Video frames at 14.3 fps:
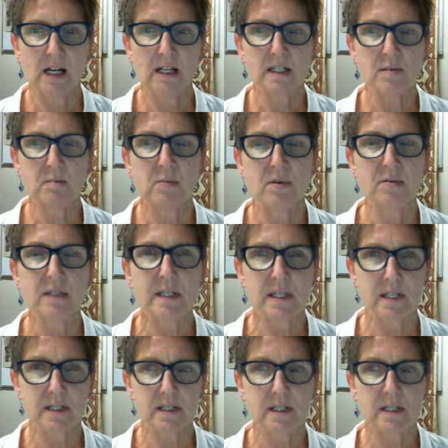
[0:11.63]
It's a
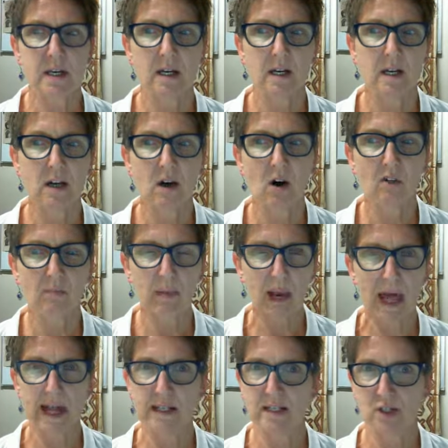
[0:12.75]
process of
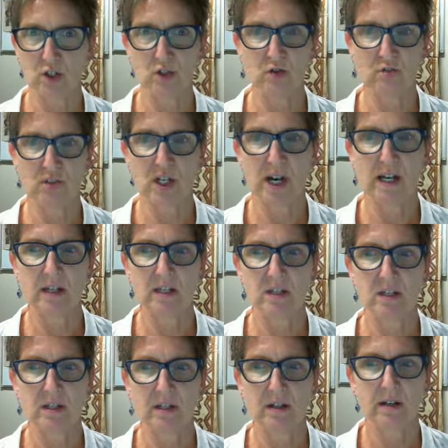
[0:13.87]
planned social
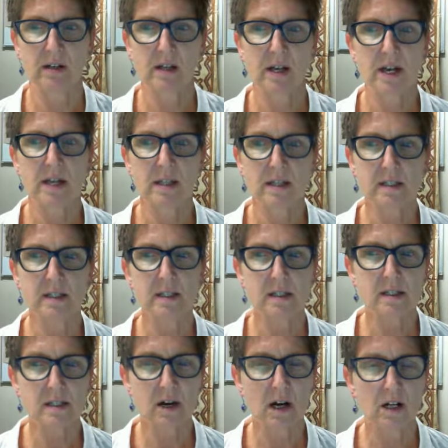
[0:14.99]
change that's
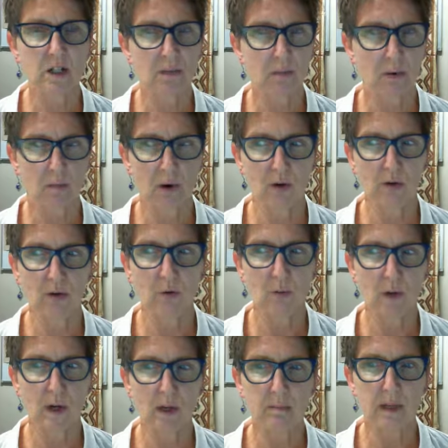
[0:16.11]
designed to promote the
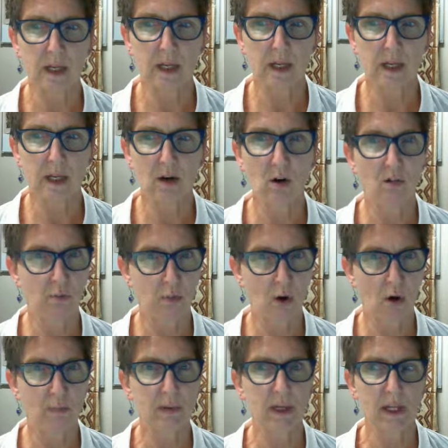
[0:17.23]
well-being of a
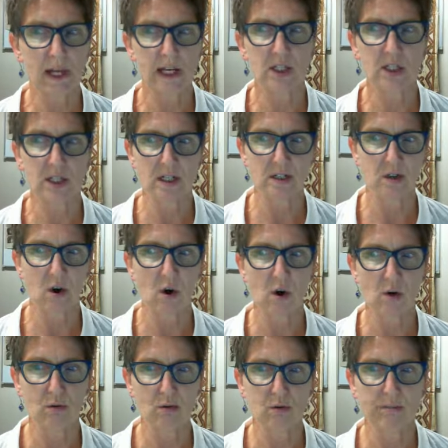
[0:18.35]
population as a
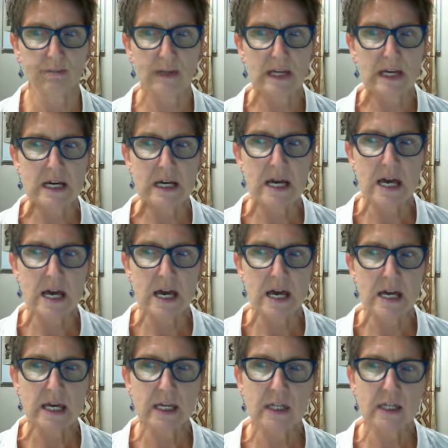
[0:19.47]
whole
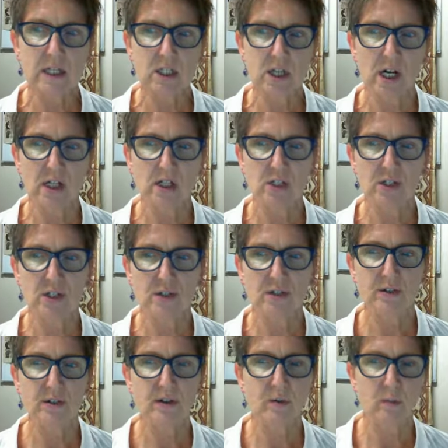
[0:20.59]
in
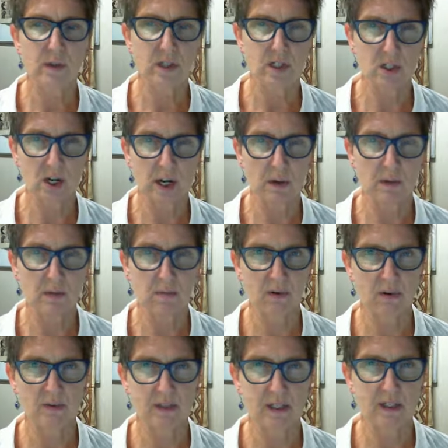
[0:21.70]
conjunction with the dynamic
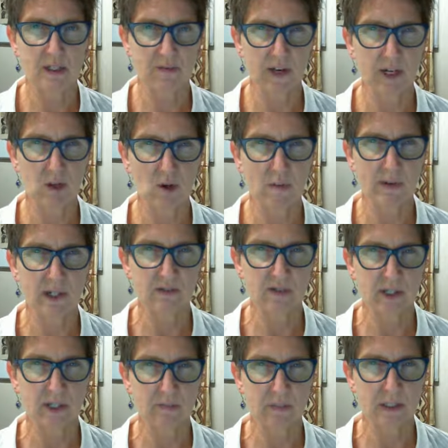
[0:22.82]
process of economic
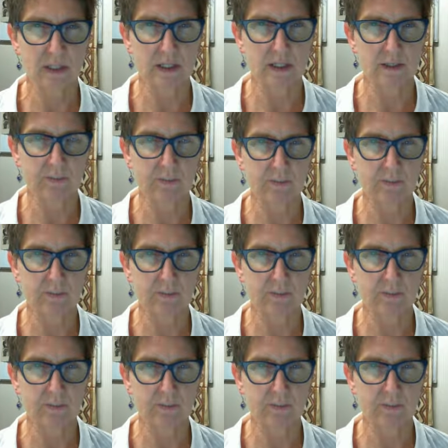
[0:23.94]
development.